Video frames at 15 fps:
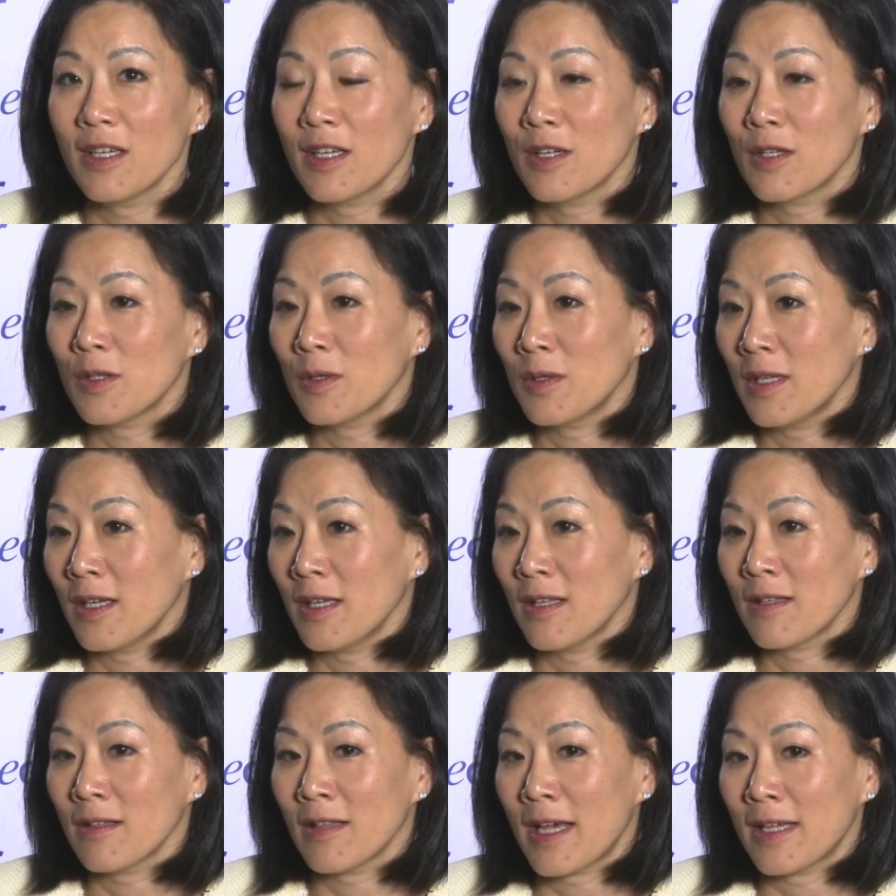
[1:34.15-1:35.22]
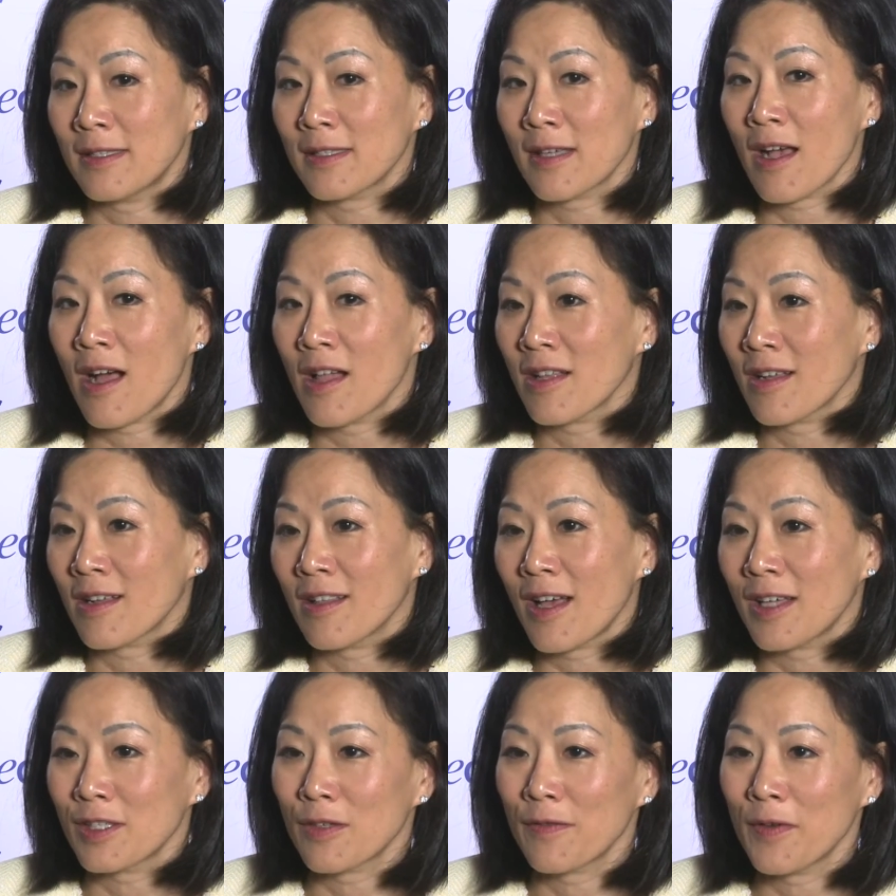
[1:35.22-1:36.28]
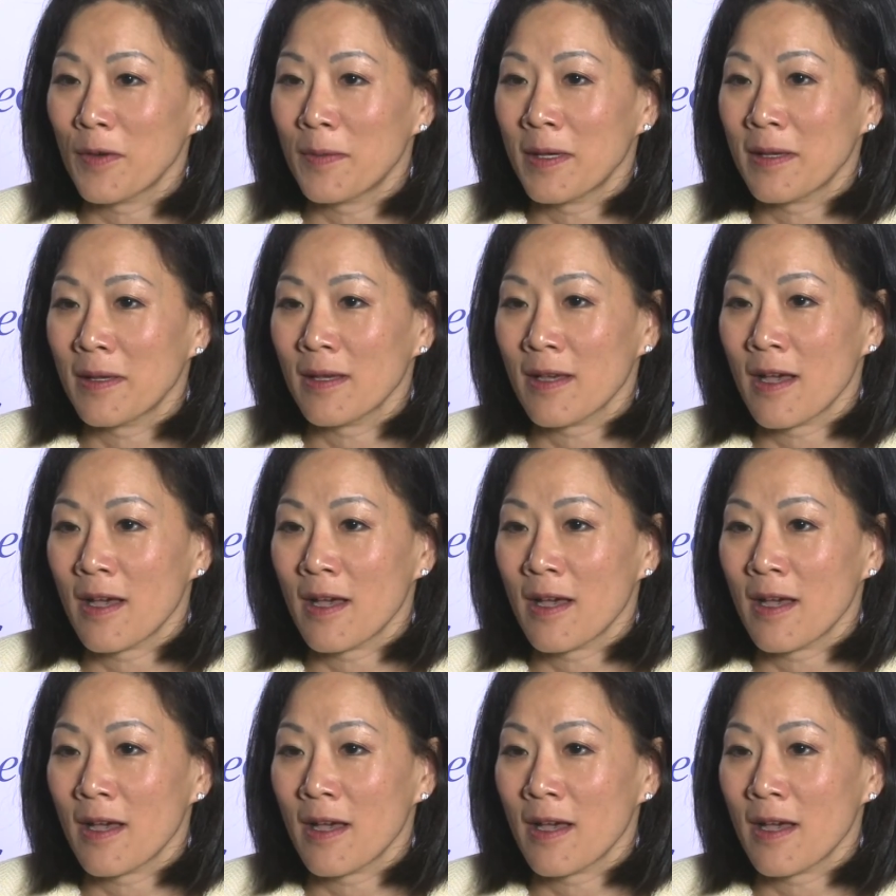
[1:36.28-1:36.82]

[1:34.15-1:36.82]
including less claustrophobic